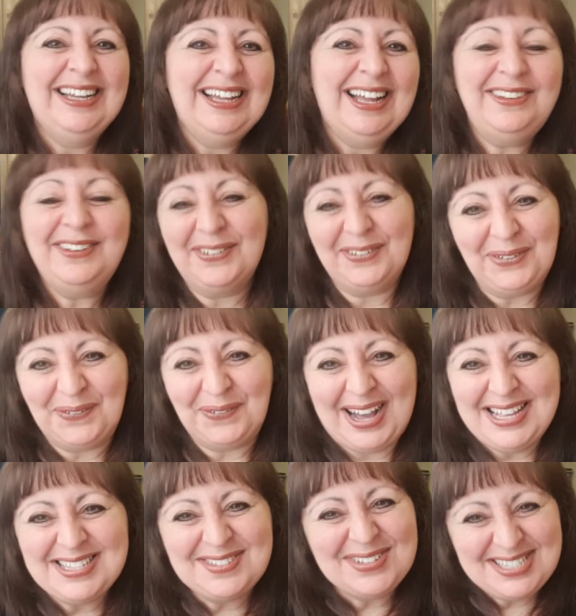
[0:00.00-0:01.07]
Not
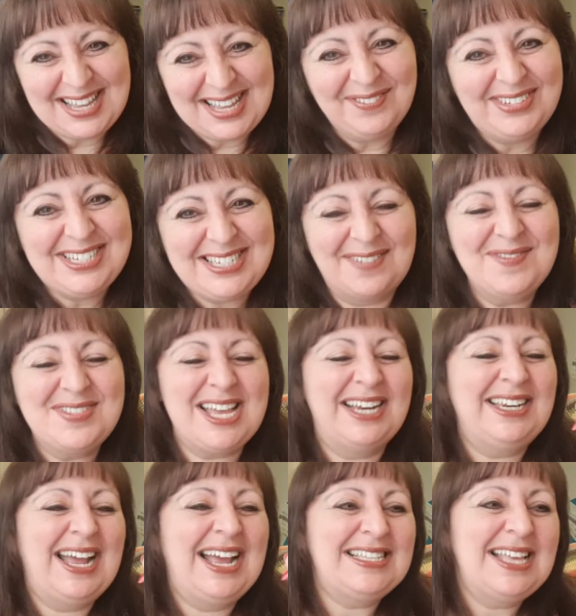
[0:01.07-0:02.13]
always, but some
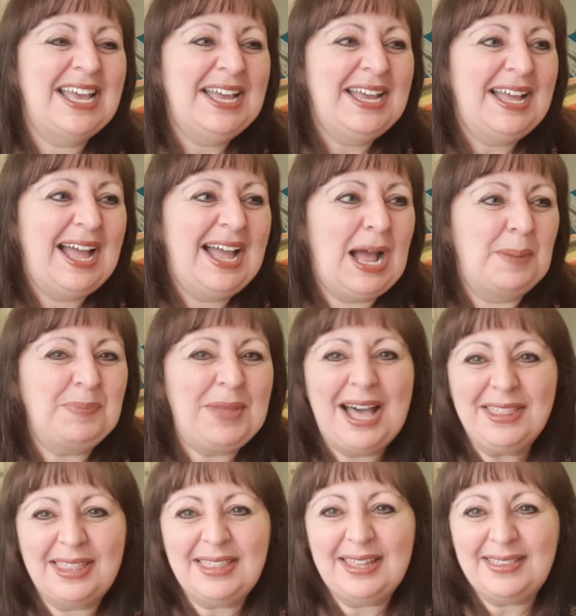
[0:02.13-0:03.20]
Sundays.
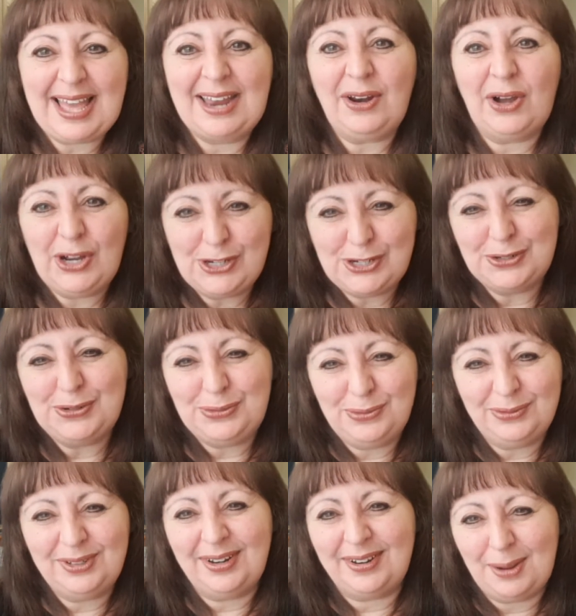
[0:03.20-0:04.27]
Other than that, I do,
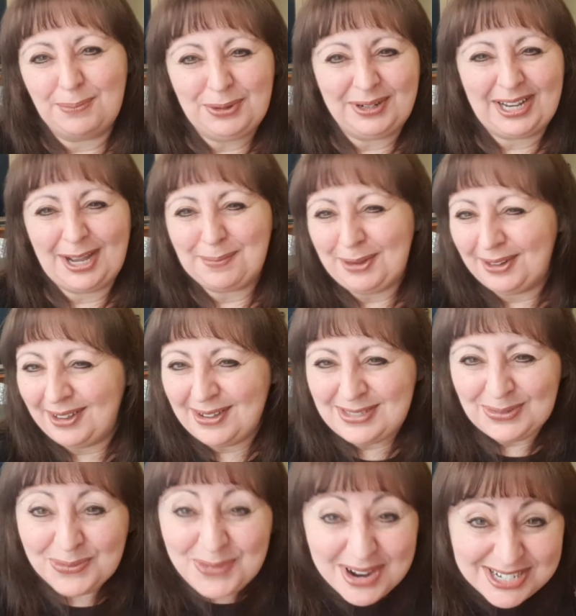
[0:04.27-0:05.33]
put a couple of
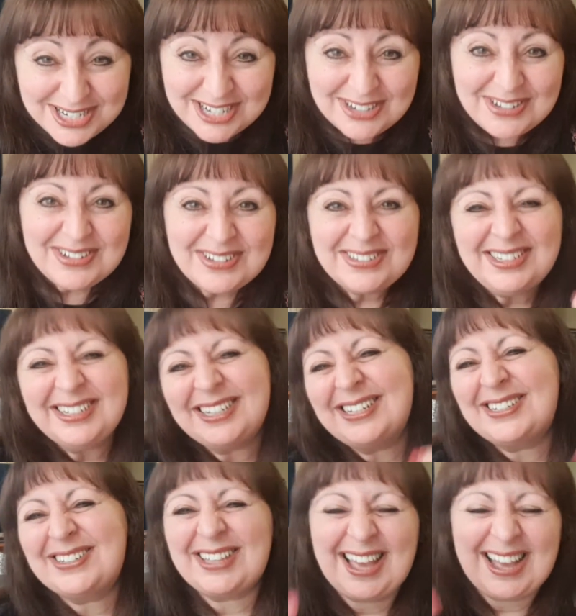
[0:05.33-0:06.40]
loads of washing on. You got to
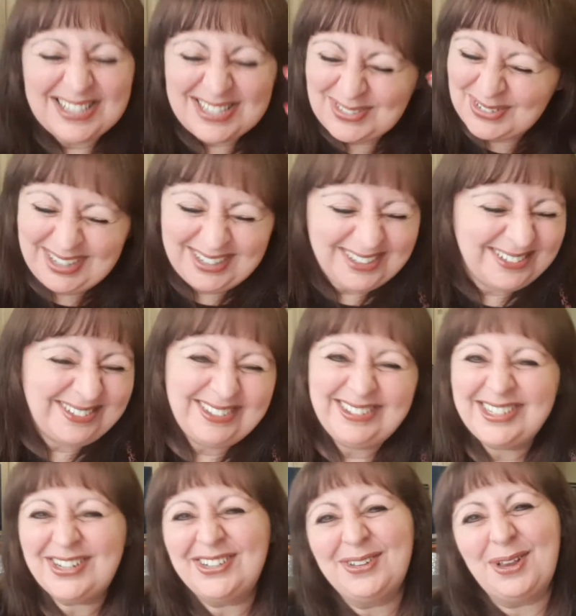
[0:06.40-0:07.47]
do the housework.
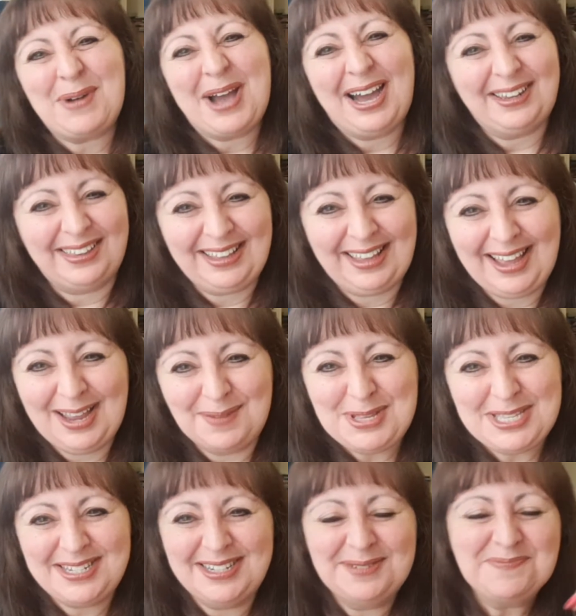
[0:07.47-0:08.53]
It's all part of the game,
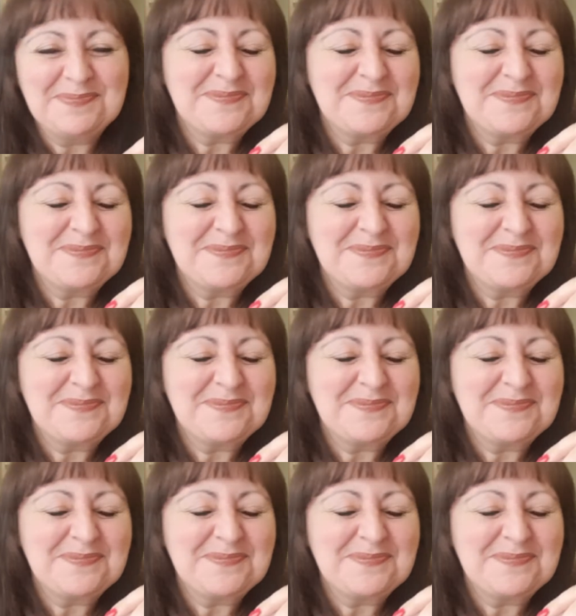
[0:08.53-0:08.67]
isn't it?